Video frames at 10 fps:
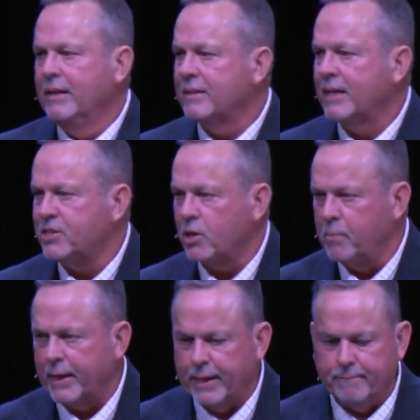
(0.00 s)
they show
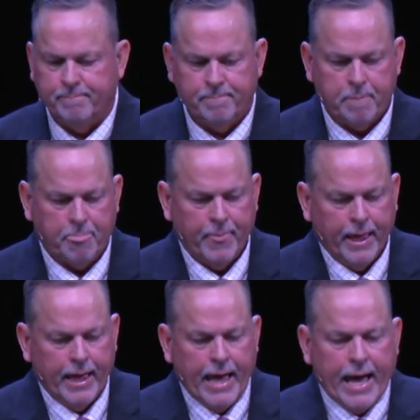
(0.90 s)
back up.
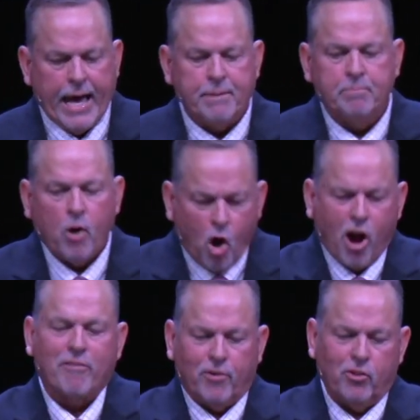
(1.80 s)
And
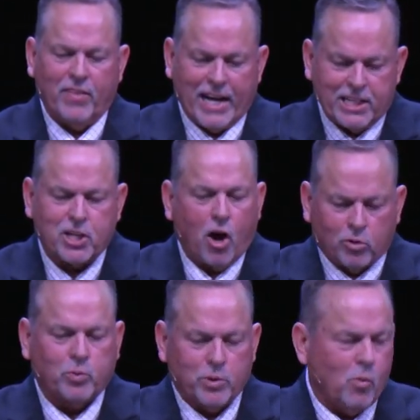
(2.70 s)
marveled that he
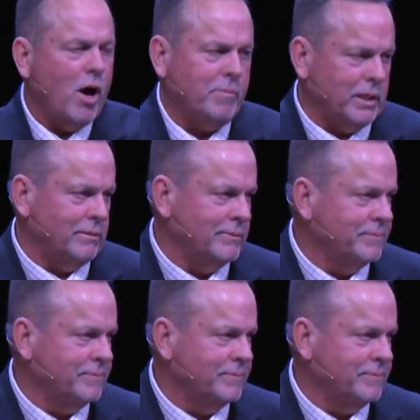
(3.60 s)
talked with a woman.